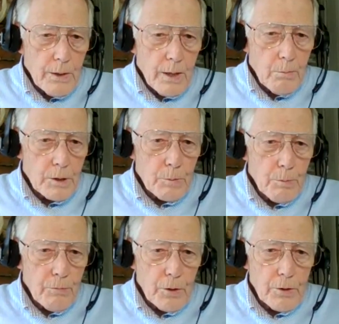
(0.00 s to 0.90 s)
I much
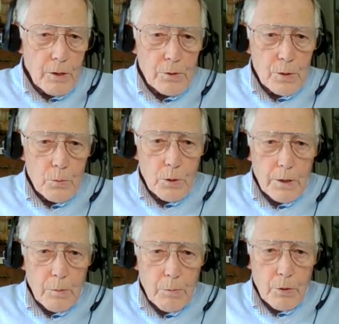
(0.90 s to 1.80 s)
prefer to use the word
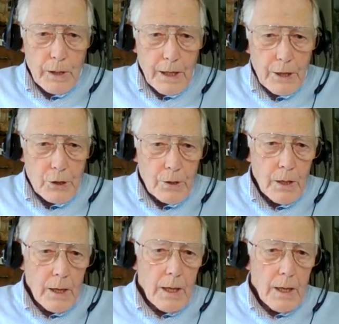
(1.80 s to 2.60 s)
communication.